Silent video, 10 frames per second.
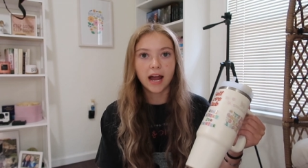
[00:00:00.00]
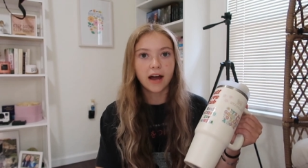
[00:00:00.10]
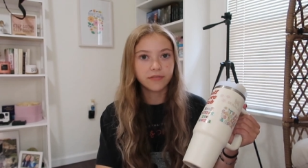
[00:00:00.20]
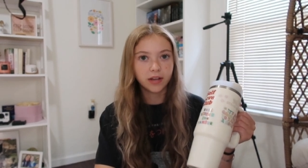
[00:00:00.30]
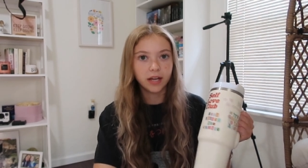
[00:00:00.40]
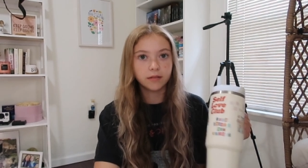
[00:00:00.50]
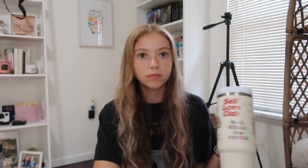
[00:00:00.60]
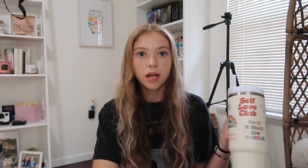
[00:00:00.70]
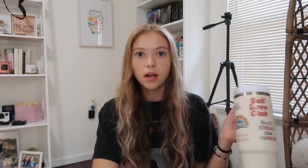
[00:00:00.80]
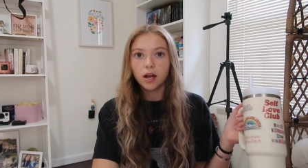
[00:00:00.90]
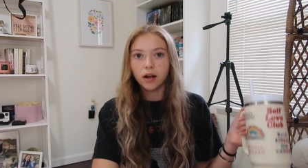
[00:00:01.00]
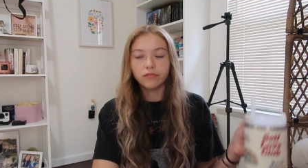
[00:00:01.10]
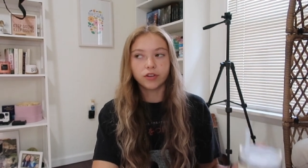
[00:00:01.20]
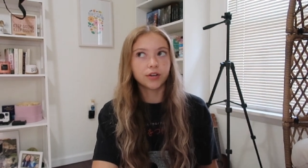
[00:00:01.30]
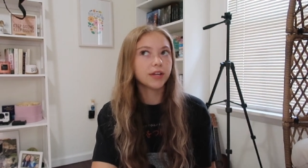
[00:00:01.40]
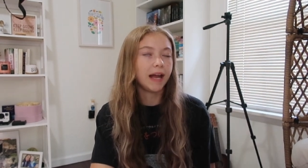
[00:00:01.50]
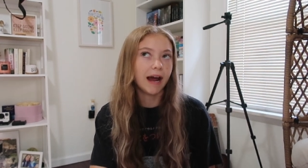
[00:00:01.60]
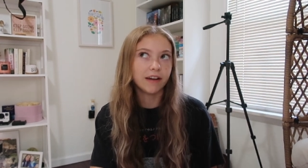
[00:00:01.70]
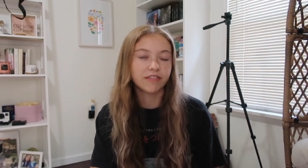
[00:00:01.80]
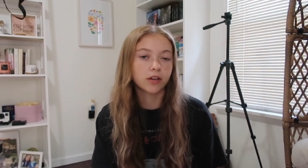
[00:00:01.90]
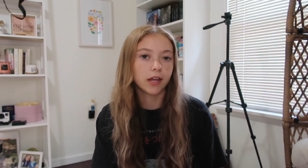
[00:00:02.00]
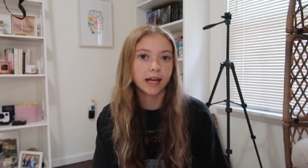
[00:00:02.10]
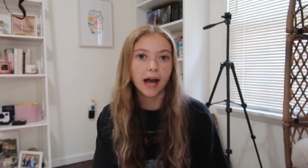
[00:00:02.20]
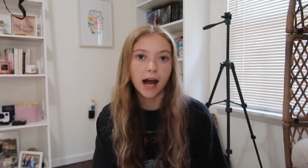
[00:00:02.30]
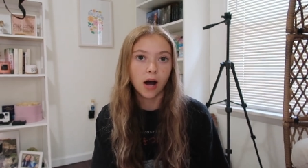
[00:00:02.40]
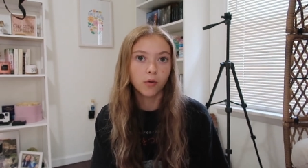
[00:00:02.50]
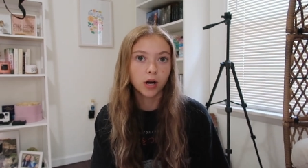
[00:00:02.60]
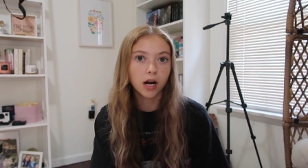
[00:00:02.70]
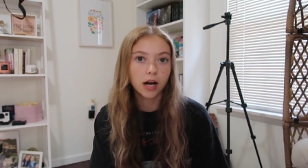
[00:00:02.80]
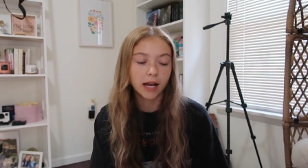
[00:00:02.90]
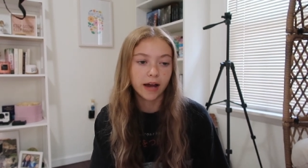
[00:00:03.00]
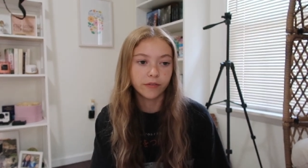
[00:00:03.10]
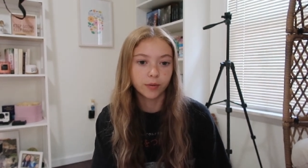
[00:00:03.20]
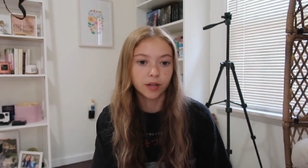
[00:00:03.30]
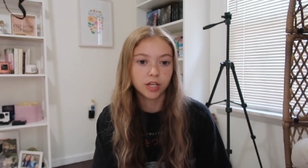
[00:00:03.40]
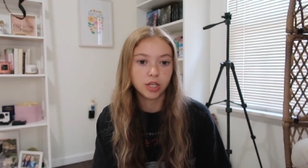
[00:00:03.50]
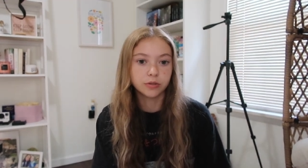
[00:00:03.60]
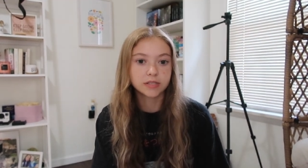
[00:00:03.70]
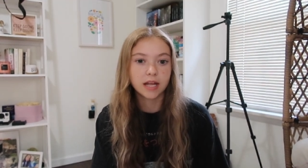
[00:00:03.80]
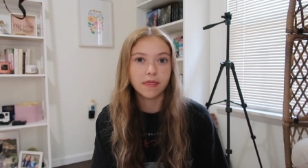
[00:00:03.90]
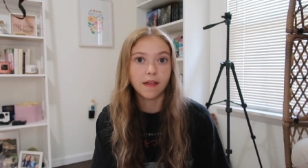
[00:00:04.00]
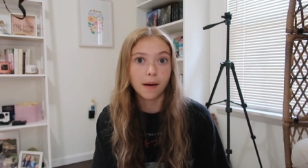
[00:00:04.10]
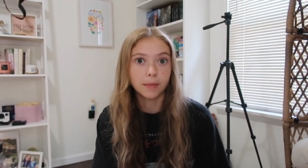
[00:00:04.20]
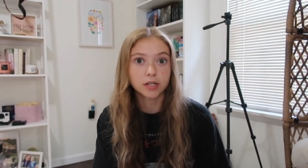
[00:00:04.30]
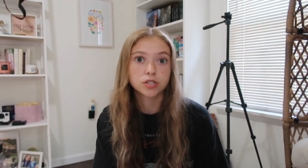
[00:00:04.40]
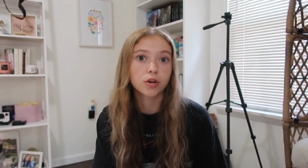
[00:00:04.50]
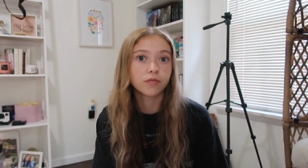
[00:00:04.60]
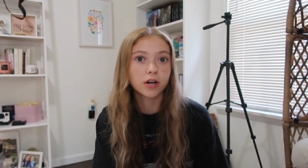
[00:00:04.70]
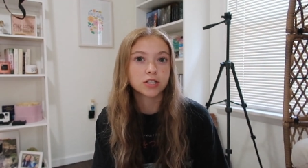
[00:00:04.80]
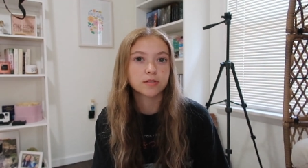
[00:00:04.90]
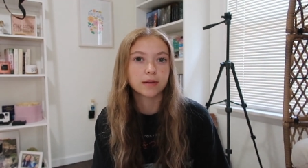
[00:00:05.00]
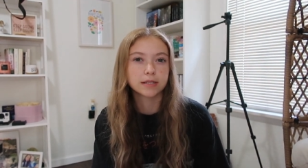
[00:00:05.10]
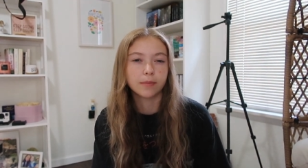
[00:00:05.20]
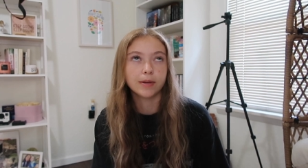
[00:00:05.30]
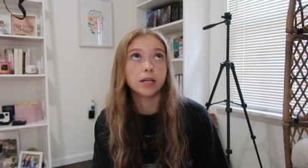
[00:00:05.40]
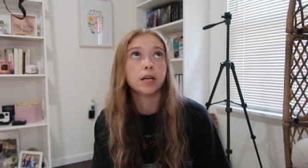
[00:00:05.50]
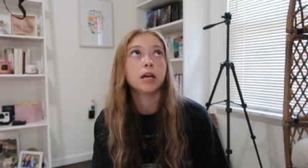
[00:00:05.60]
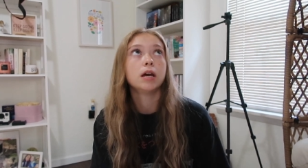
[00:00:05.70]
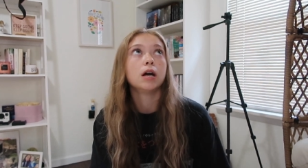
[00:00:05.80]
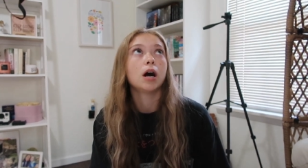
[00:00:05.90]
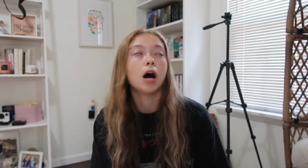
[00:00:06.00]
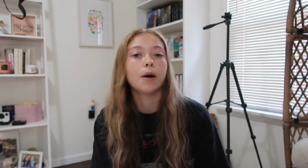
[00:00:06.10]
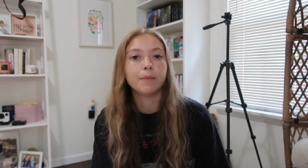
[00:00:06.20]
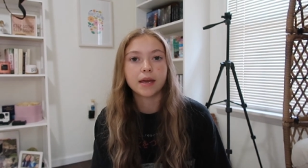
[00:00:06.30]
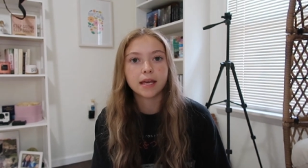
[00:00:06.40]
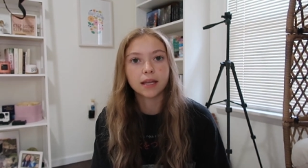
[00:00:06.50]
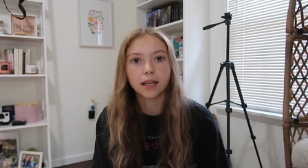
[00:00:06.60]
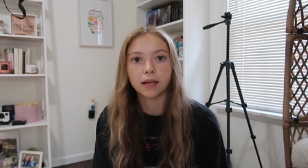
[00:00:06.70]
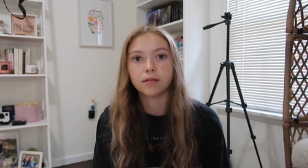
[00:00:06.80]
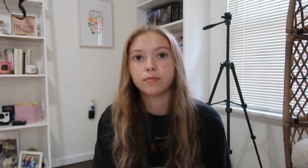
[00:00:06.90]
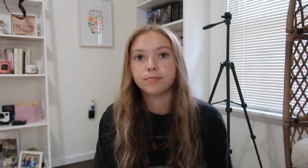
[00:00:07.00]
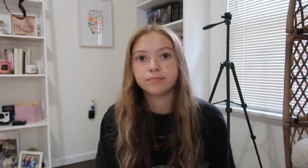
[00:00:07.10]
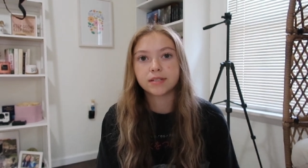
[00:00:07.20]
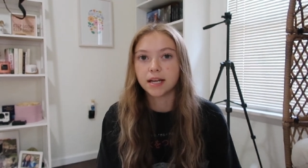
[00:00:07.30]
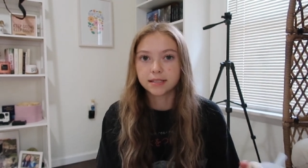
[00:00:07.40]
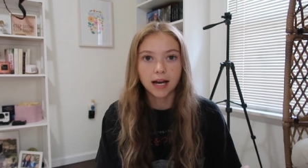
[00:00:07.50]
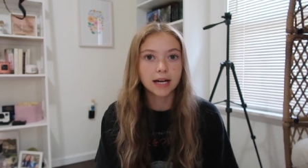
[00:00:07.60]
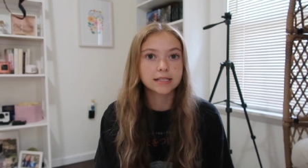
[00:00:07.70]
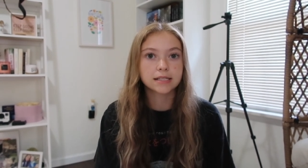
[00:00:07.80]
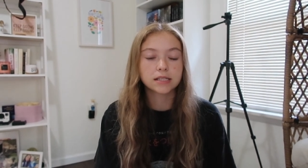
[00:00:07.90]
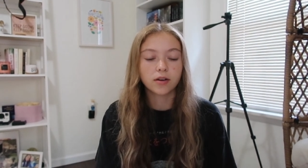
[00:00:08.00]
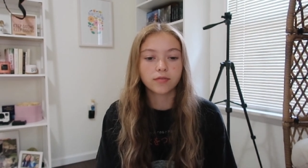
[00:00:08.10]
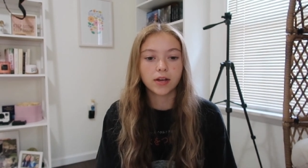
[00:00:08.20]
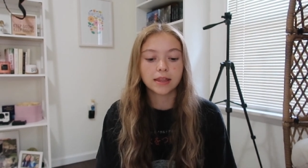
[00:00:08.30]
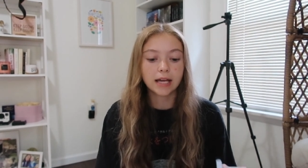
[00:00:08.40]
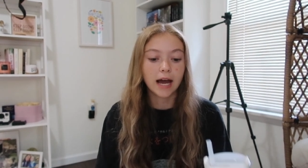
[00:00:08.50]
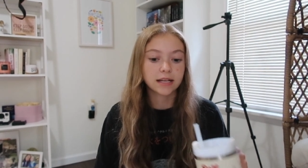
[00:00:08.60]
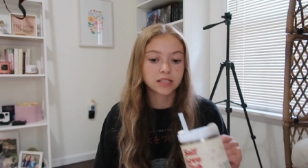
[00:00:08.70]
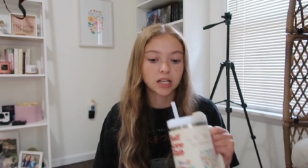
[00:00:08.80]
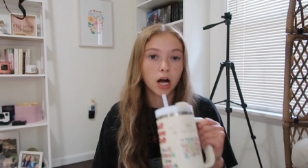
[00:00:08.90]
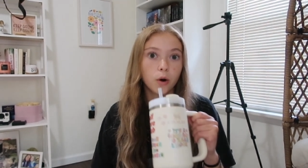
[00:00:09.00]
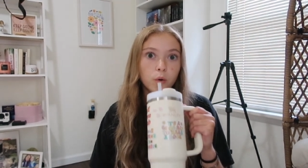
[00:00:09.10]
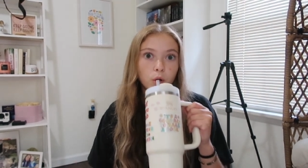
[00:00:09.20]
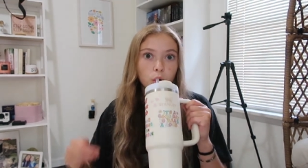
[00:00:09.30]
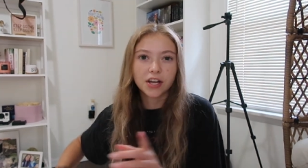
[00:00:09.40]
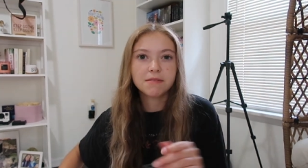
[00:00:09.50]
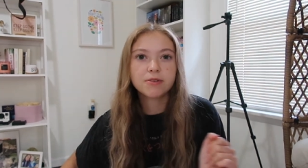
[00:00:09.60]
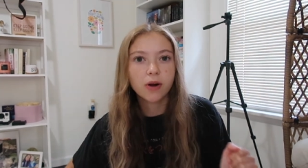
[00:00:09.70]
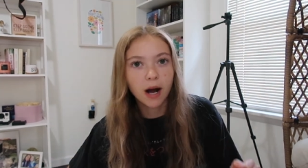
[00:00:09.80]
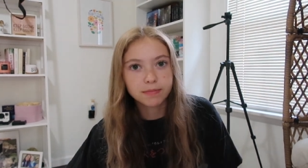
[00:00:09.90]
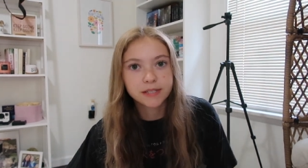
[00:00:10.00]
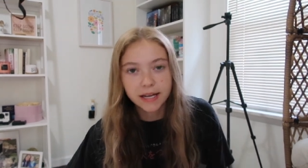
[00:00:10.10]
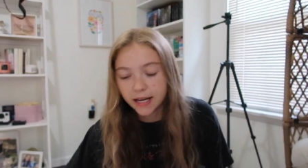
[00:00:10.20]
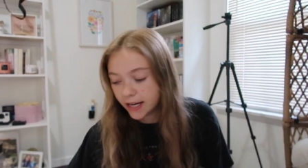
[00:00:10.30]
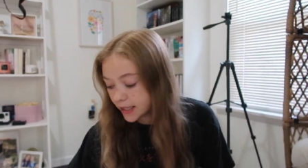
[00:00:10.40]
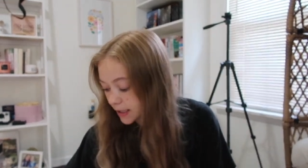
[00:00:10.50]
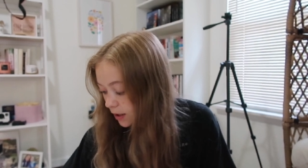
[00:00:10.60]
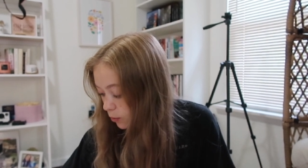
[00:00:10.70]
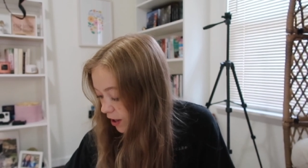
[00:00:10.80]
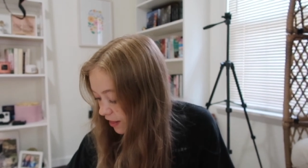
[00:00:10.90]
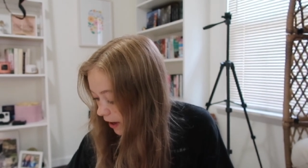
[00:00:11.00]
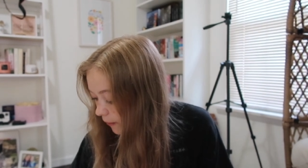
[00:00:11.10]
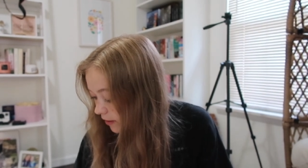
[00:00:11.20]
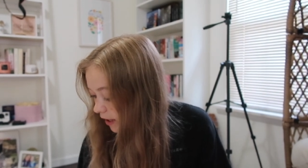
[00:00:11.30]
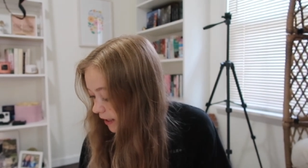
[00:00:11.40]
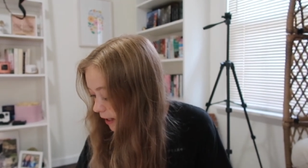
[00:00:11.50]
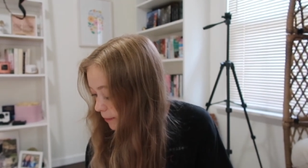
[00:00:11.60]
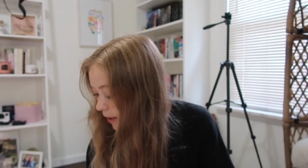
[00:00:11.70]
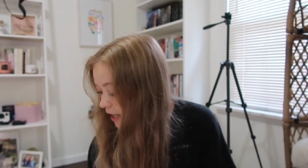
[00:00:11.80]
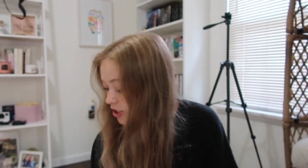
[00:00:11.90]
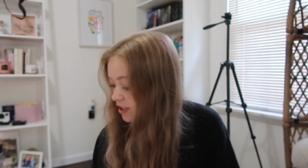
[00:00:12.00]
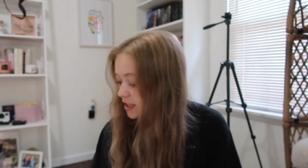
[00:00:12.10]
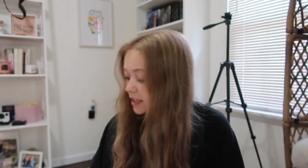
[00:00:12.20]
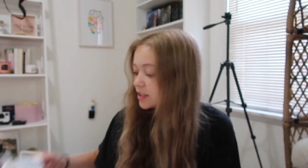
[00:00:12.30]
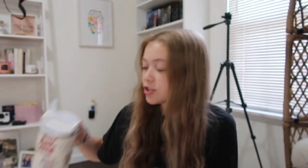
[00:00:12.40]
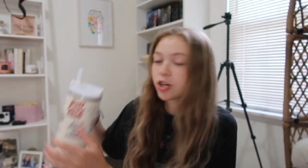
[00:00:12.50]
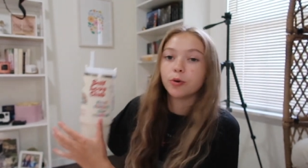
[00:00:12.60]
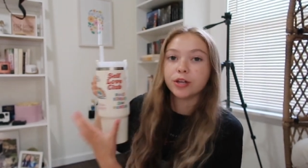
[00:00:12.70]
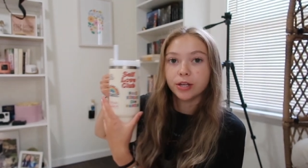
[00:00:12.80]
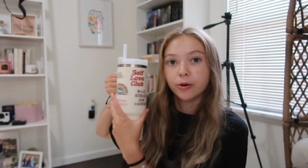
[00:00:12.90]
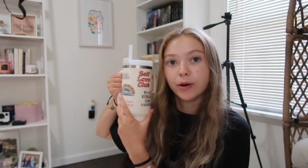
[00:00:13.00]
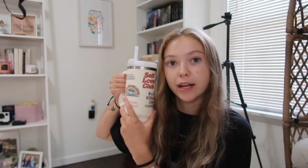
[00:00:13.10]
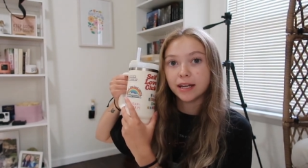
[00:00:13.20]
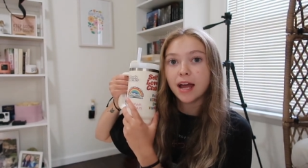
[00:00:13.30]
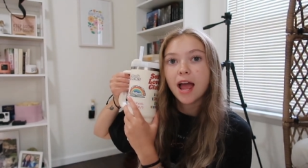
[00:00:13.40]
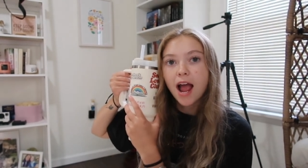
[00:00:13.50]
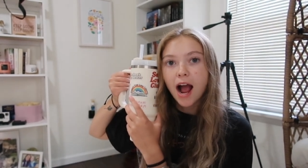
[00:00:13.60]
haven't, I've literally had it for like an hour and I haven't really used it that much so far just because I've been um, making like TikToks and stuff like that. So I'll keep you updated with how I like it, but I just think it's so cute and